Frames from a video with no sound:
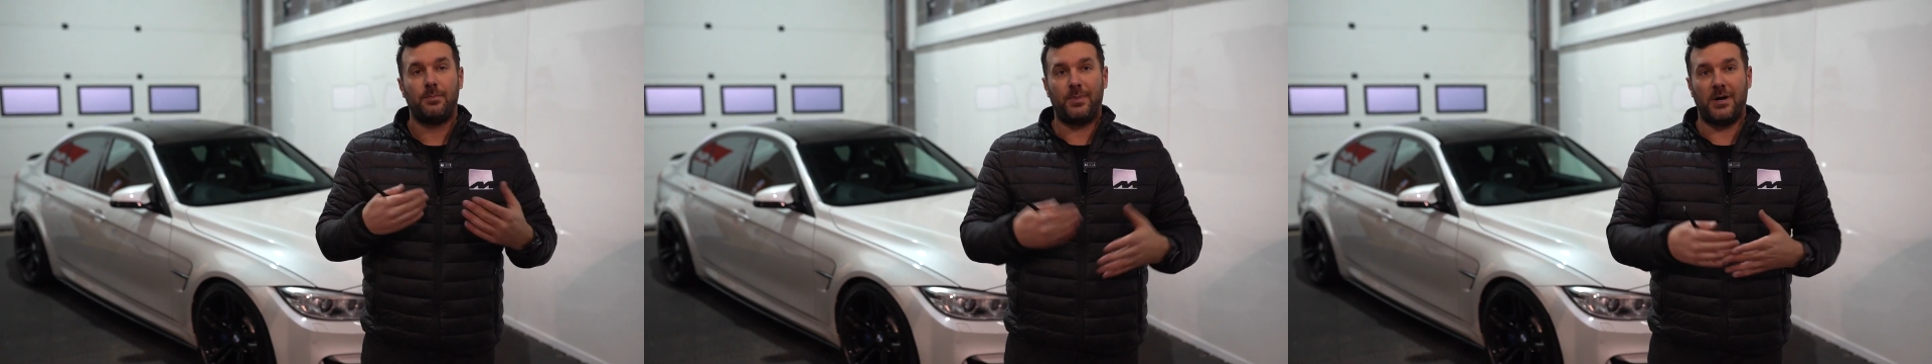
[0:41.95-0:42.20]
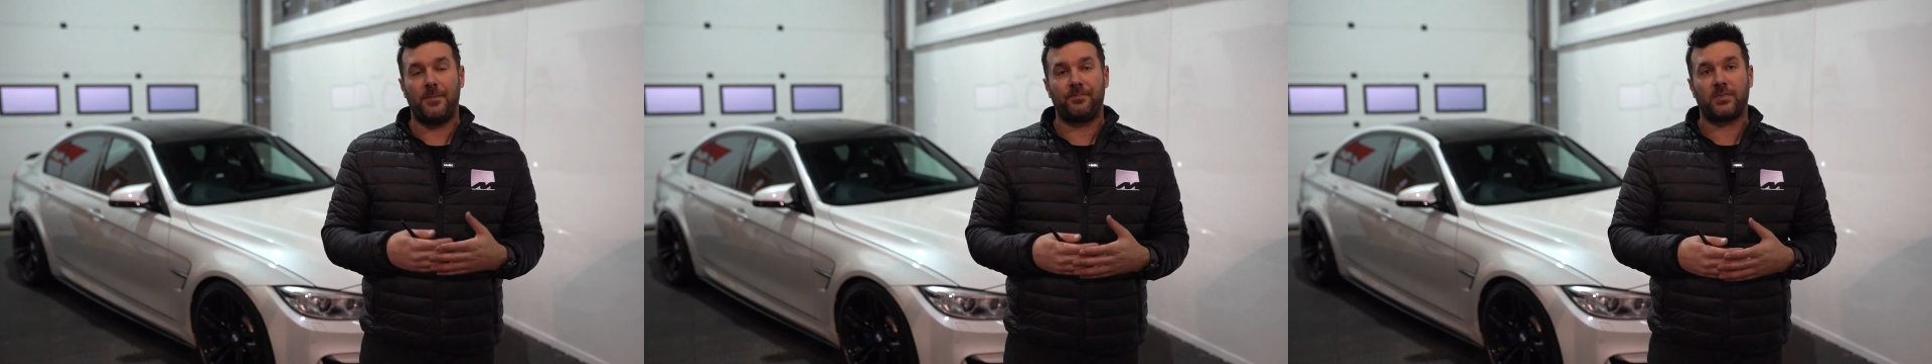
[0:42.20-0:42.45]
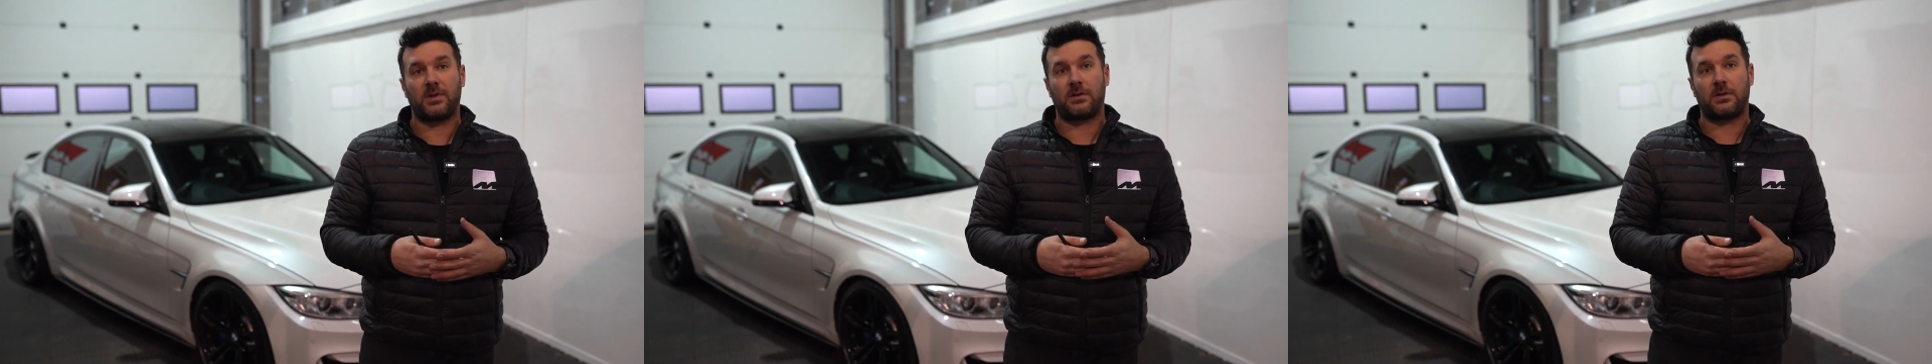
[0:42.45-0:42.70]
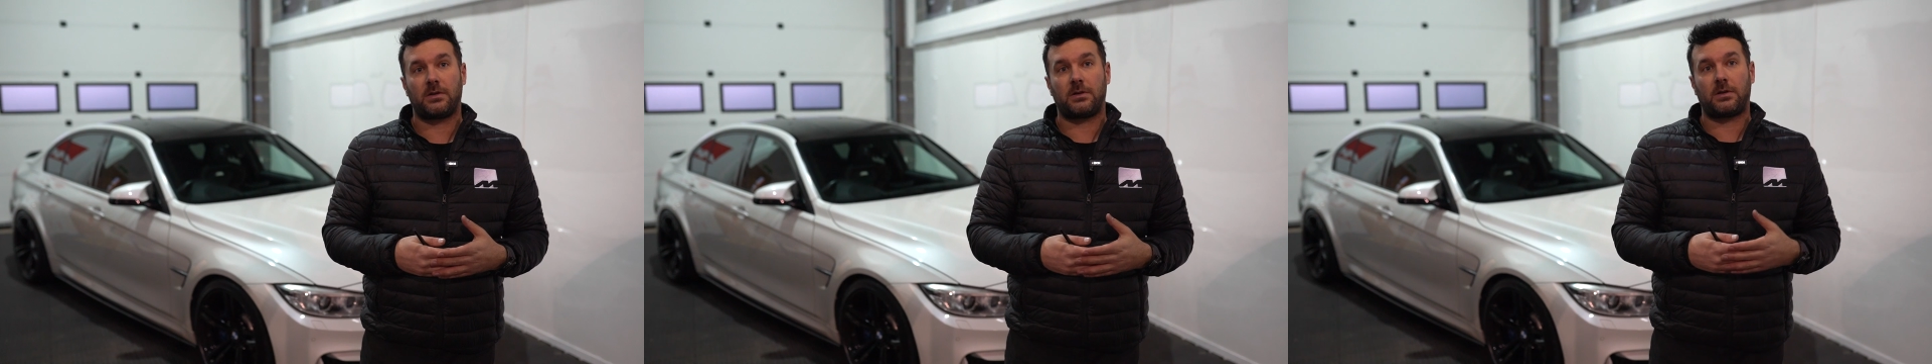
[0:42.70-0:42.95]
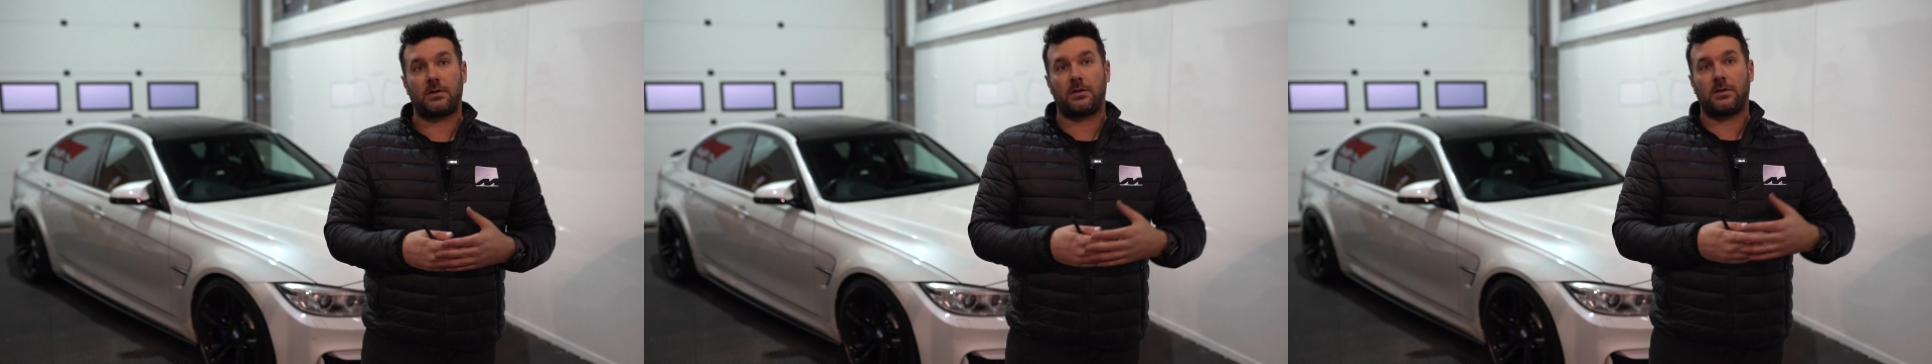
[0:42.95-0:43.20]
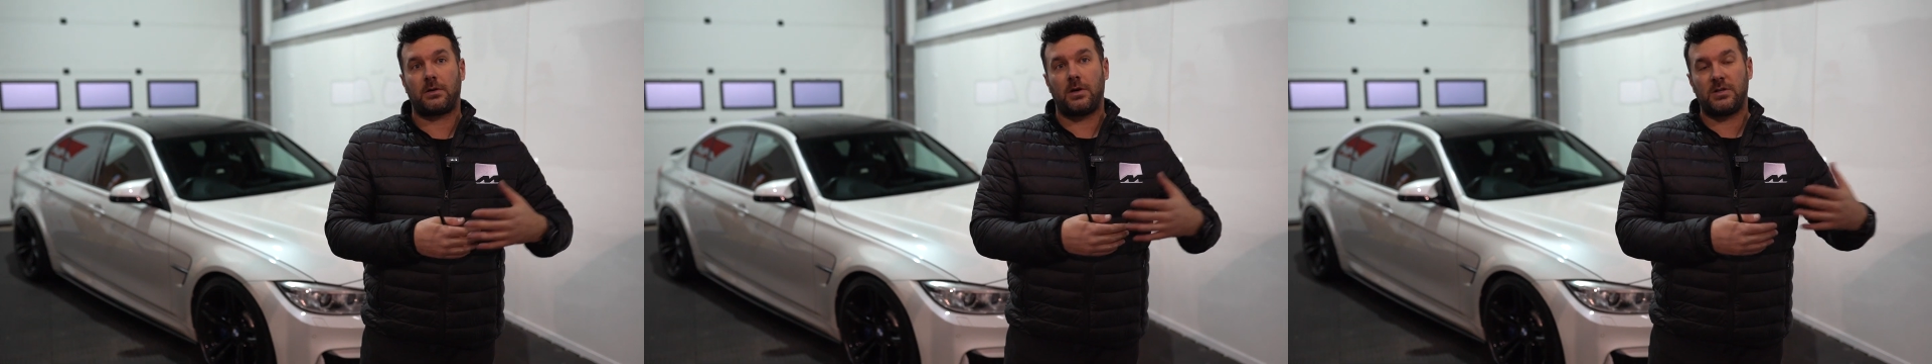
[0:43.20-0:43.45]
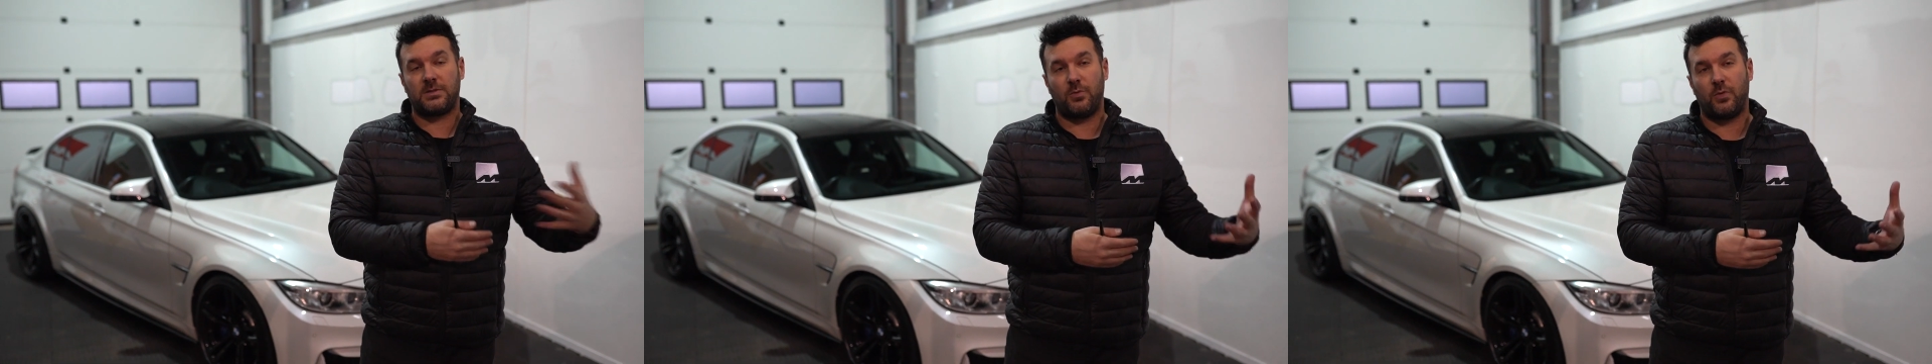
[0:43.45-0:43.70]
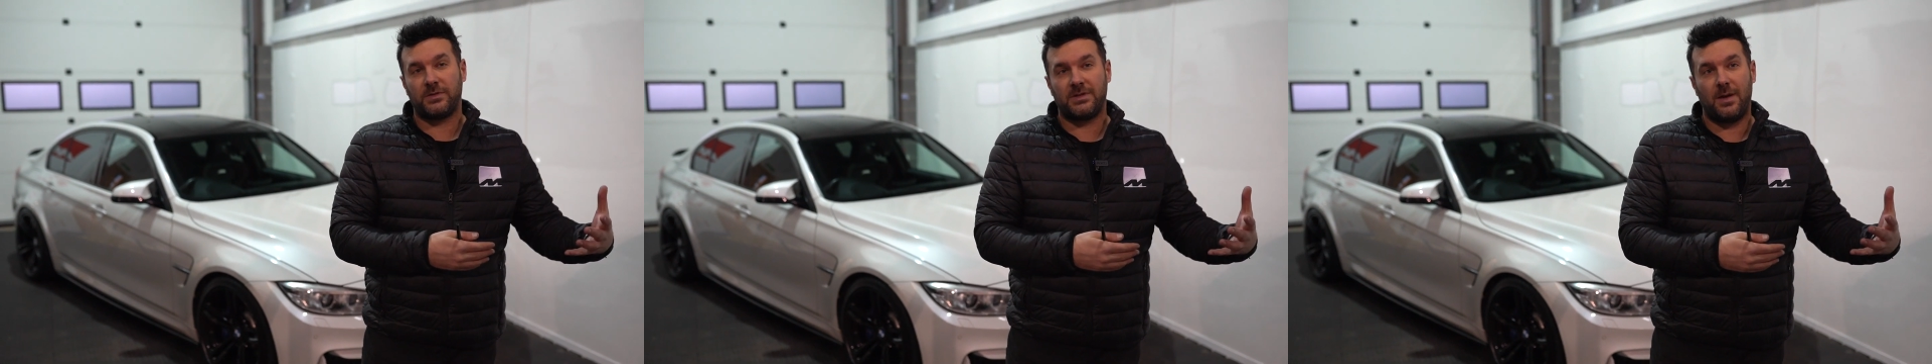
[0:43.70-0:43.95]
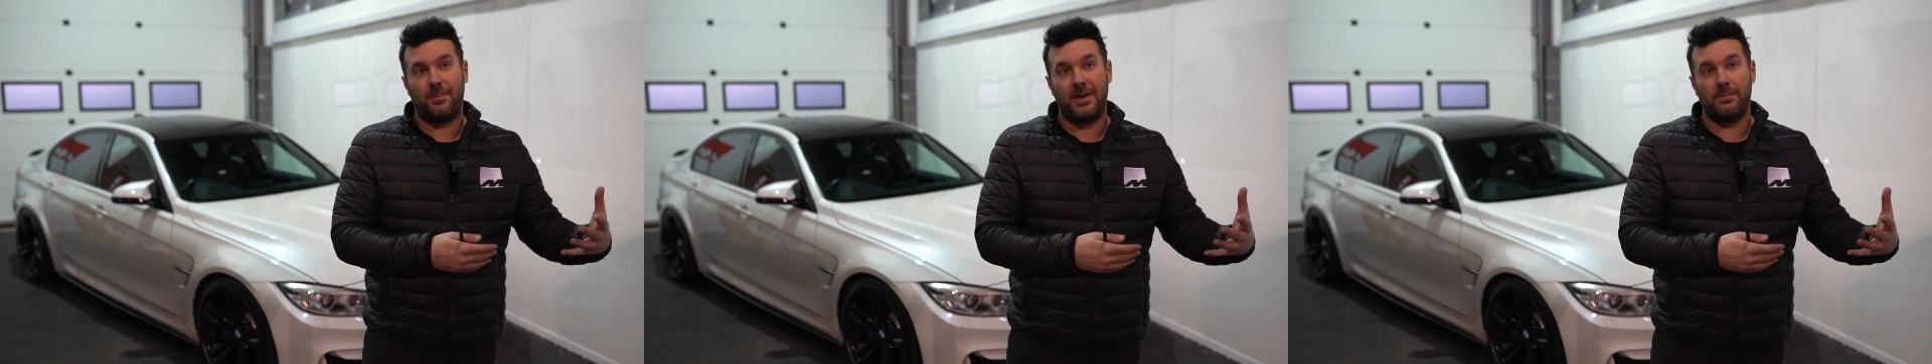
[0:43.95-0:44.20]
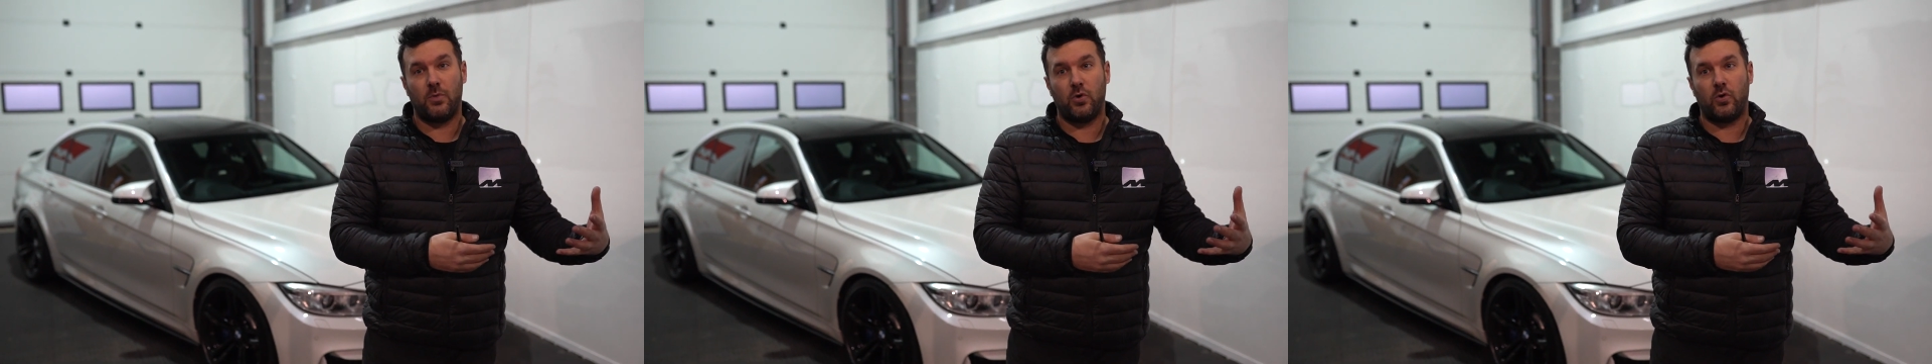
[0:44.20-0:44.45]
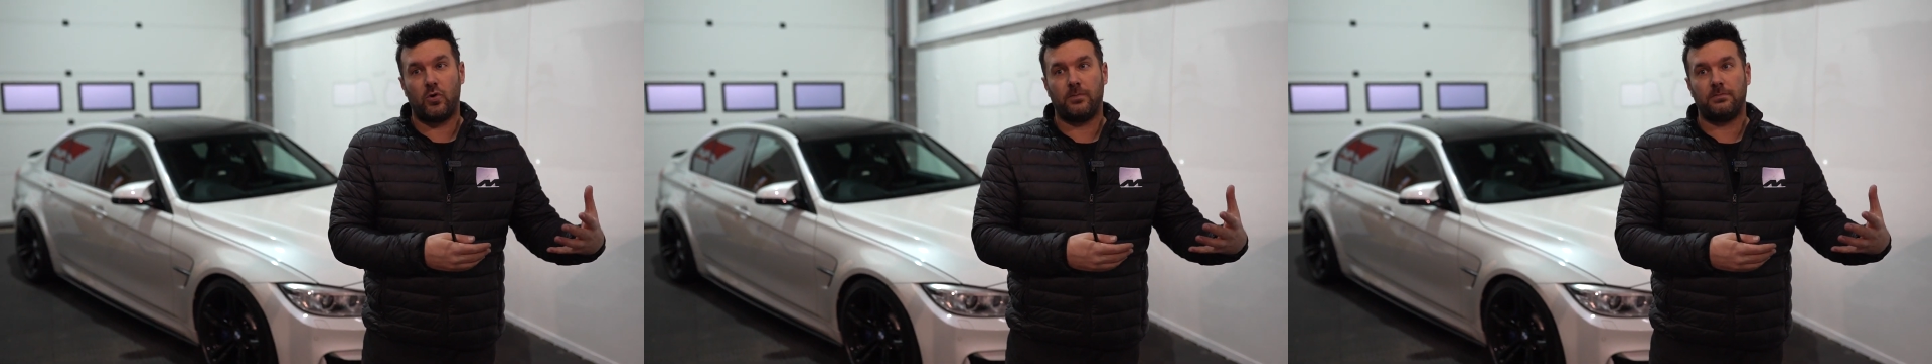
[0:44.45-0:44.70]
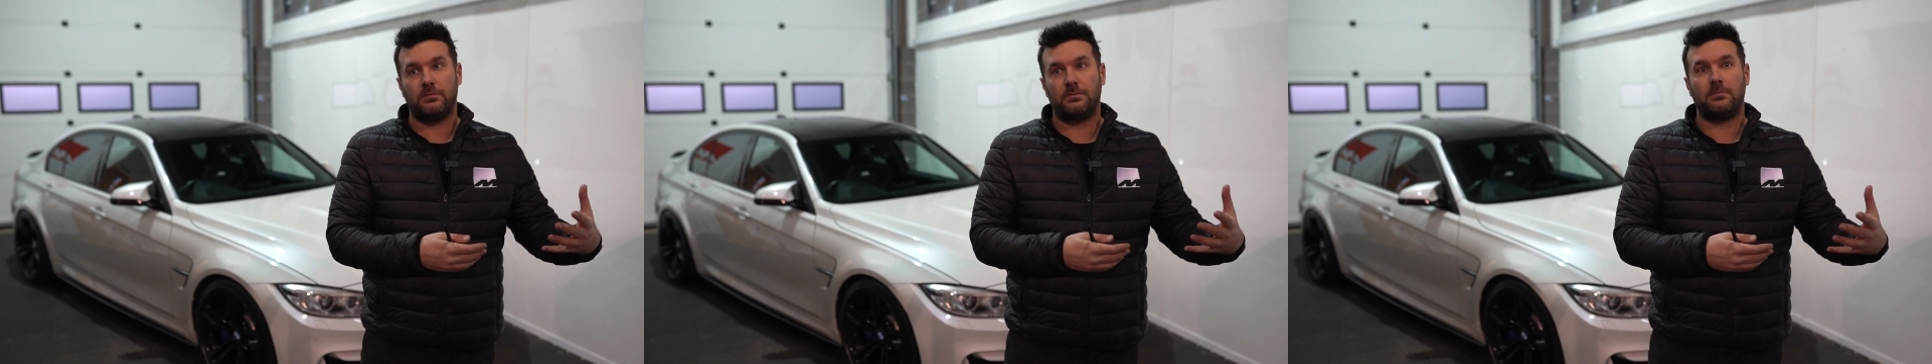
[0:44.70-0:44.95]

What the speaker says: But customer wanted it a bit more